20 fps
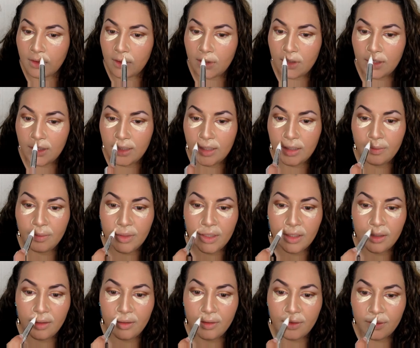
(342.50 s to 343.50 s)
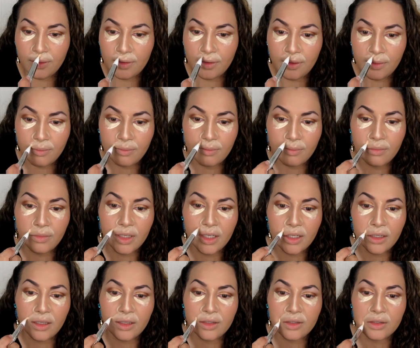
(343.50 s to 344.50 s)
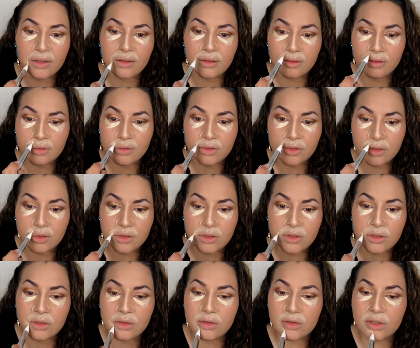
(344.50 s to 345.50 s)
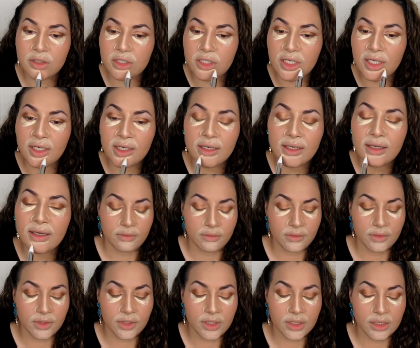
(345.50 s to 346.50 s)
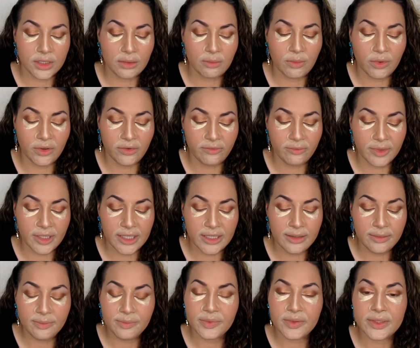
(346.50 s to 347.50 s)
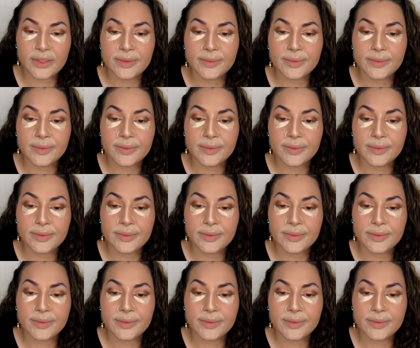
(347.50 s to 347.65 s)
a little bit along my chin, just above my lip.